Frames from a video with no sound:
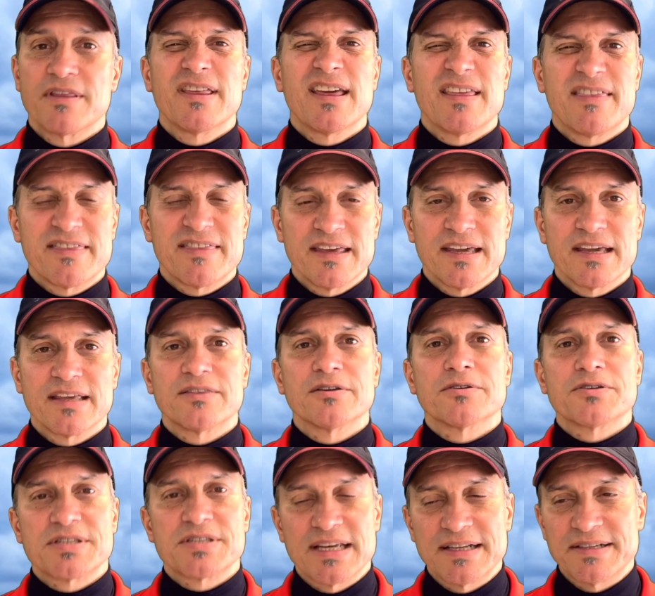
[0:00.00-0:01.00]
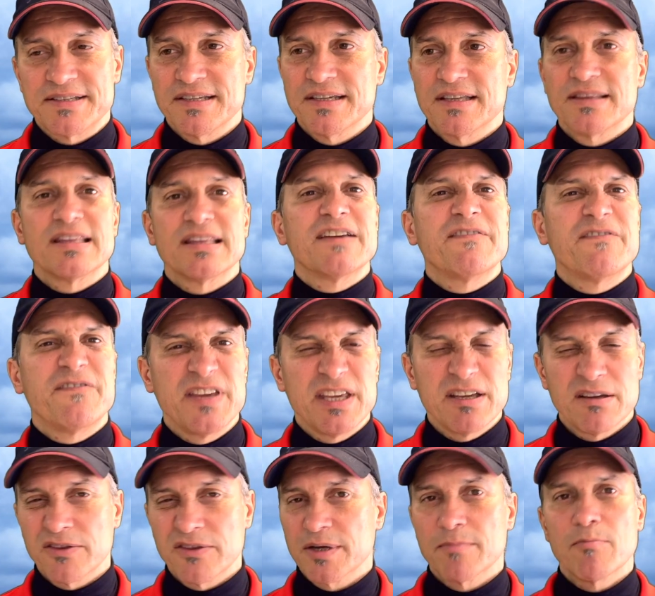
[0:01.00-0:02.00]
They think, they're sentient, they
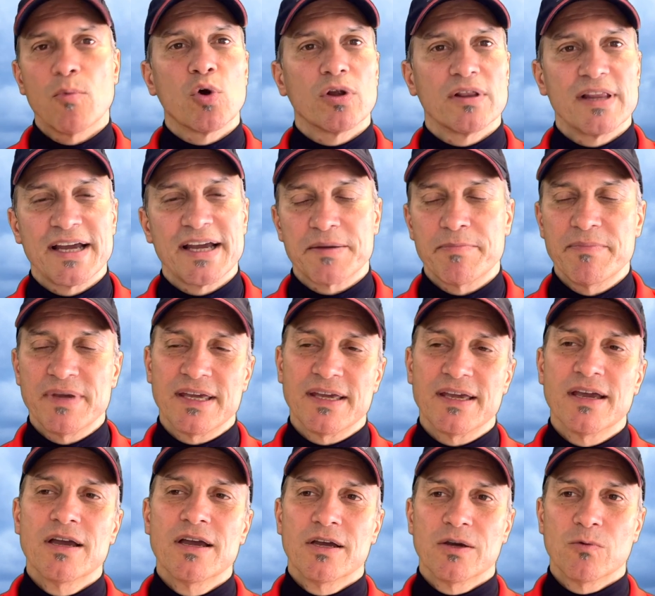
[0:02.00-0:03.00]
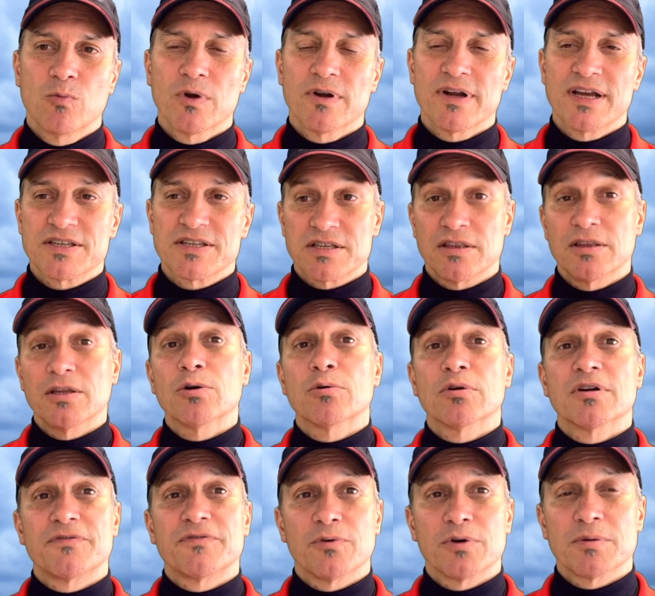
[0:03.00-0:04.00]
feel, they're more like me. Whereas
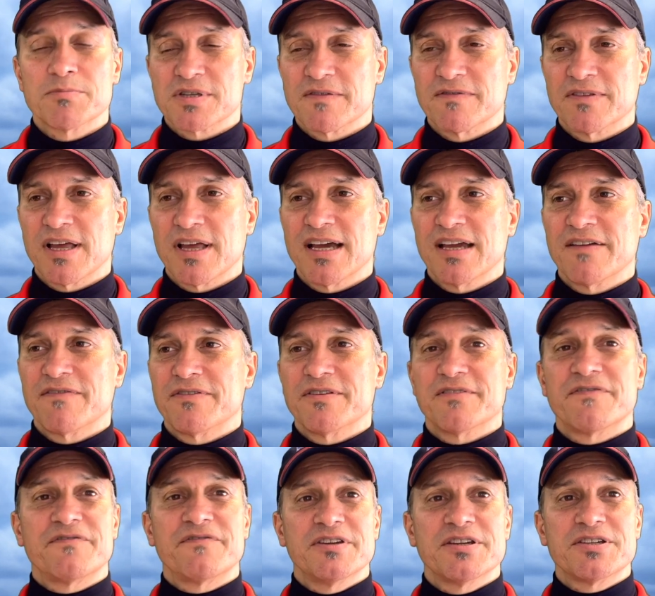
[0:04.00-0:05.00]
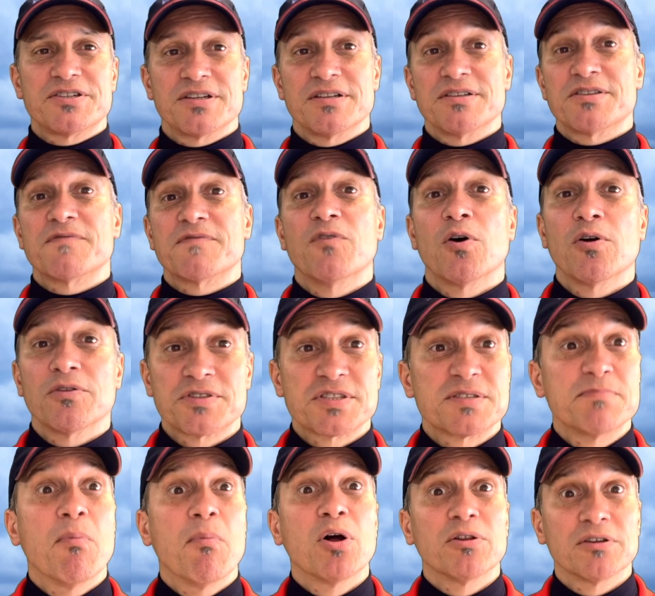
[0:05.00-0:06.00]
lower forms of life, the fish and
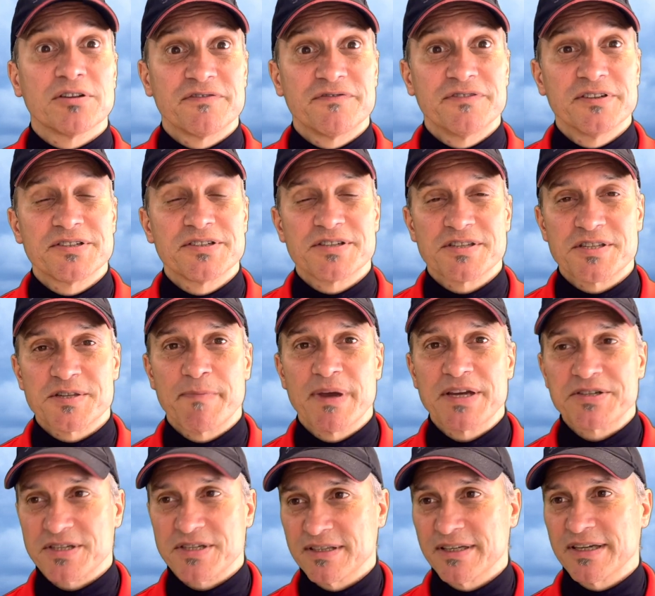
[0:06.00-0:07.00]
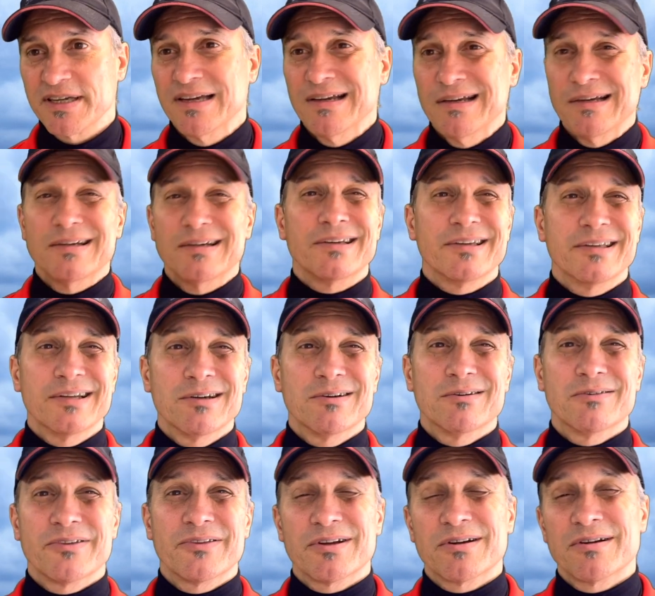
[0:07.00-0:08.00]
smaller fish especially, you
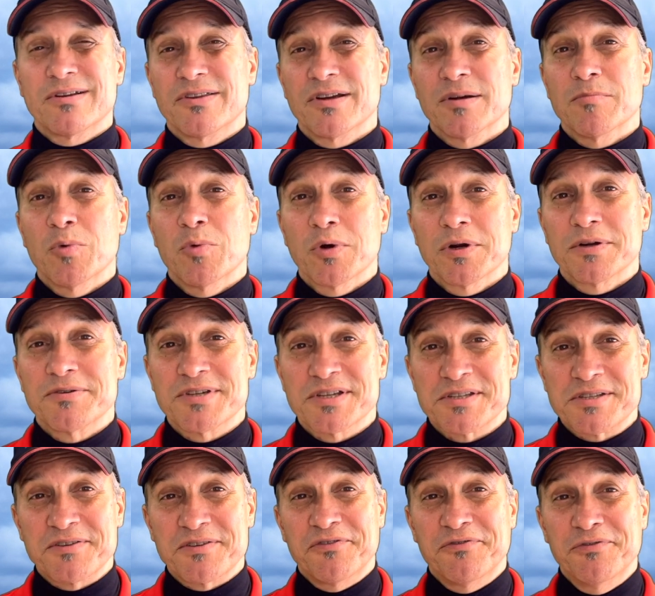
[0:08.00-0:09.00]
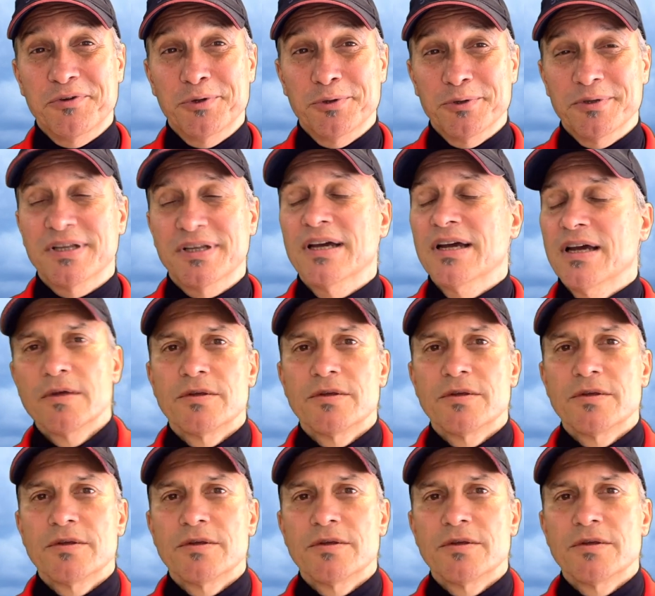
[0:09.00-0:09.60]
know, they're more just food.